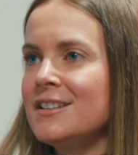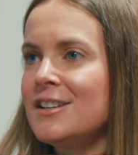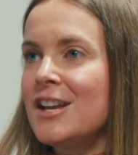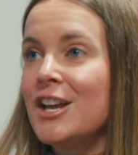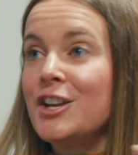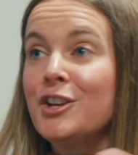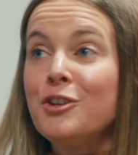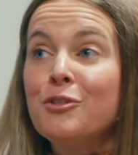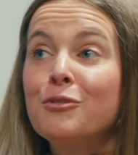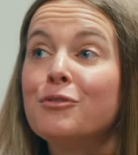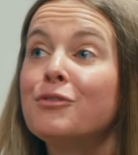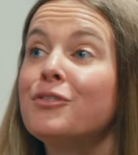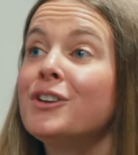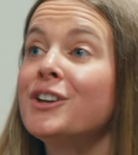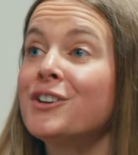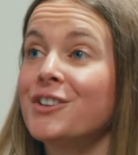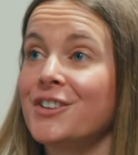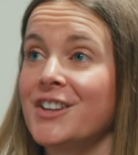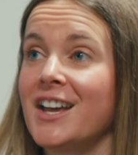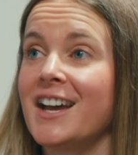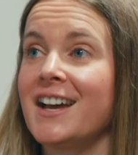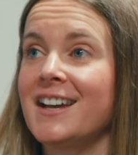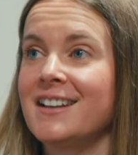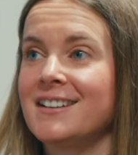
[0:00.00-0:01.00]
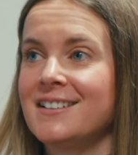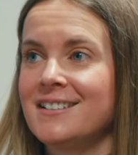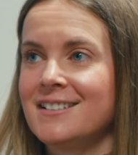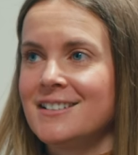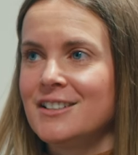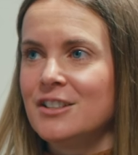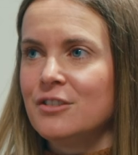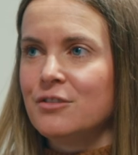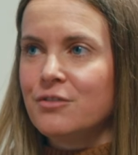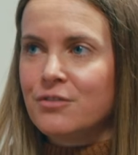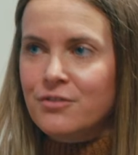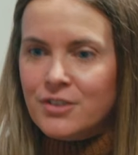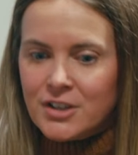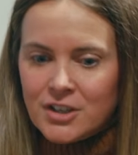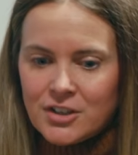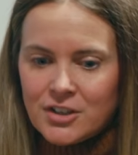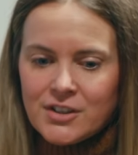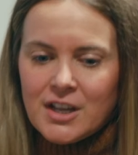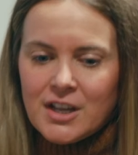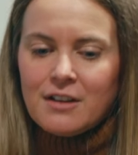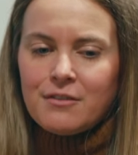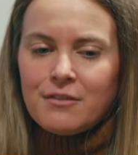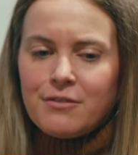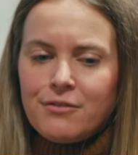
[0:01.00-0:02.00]
And you feel that. You feel
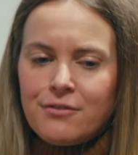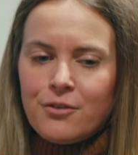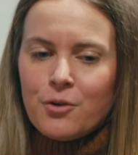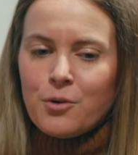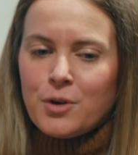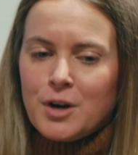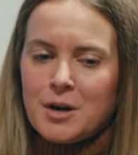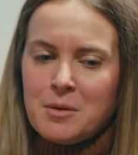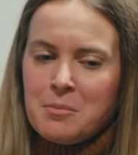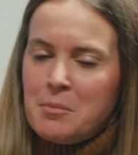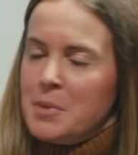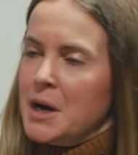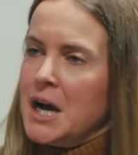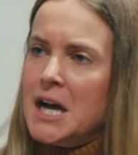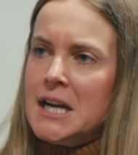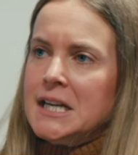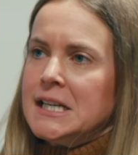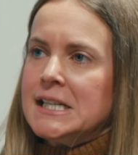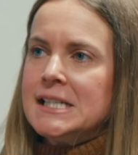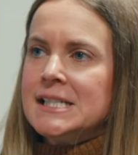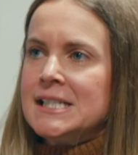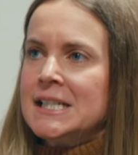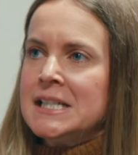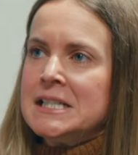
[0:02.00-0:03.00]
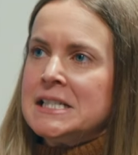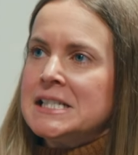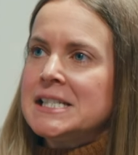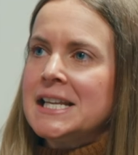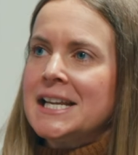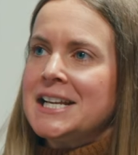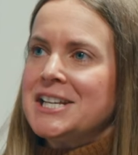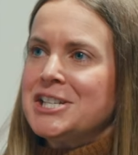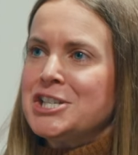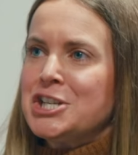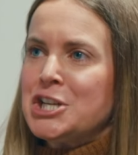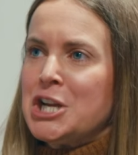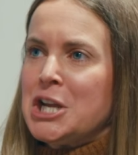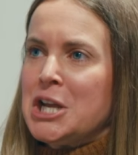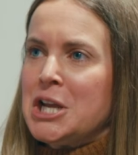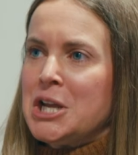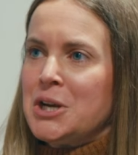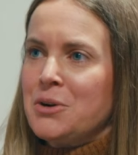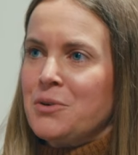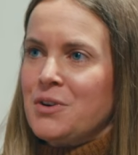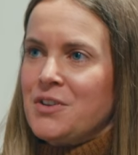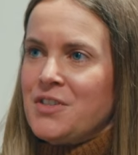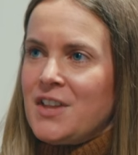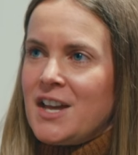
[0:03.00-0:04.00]
that foreign body
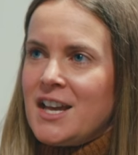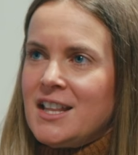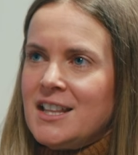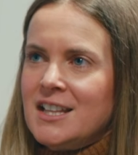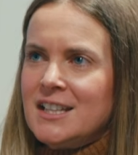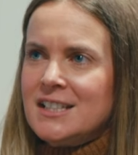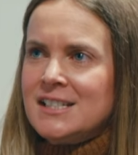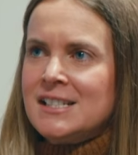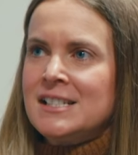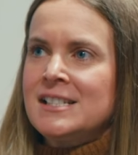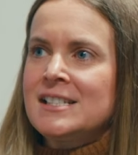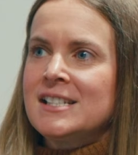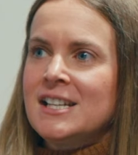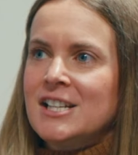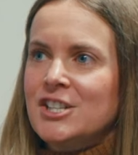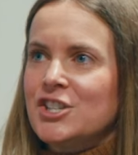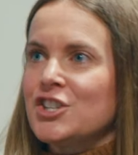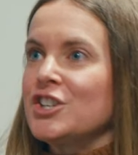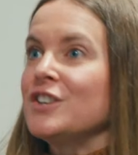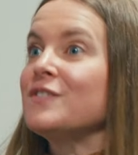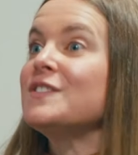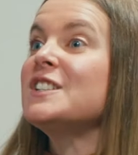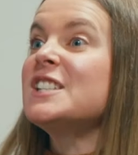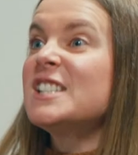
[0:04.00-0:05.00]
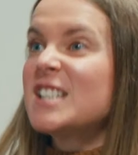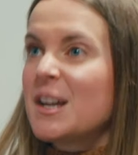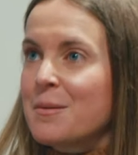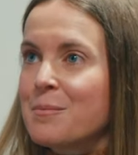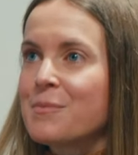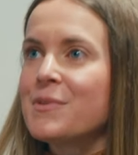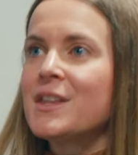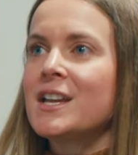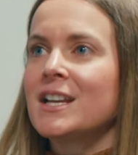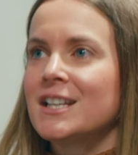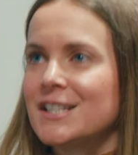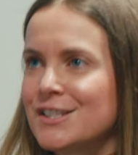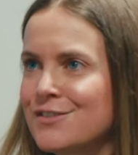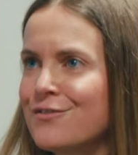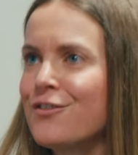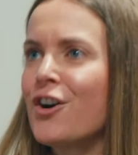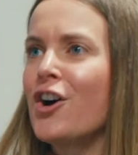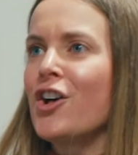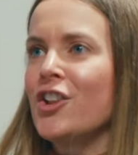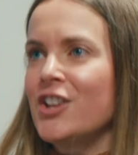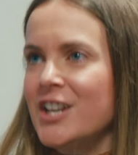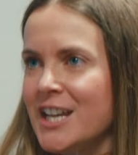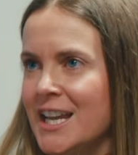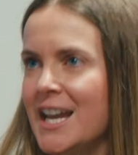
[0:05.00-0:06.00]
sensation, or that like sensation of something is
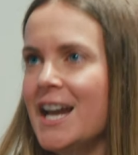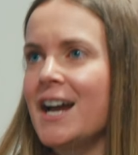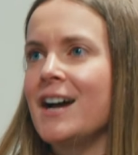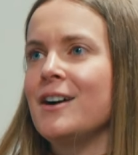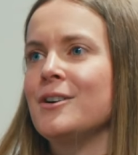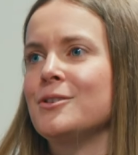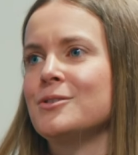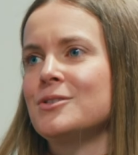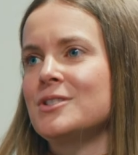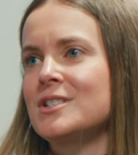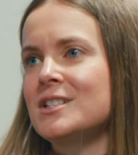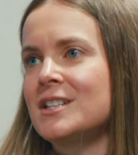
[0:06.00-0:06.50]
falling out.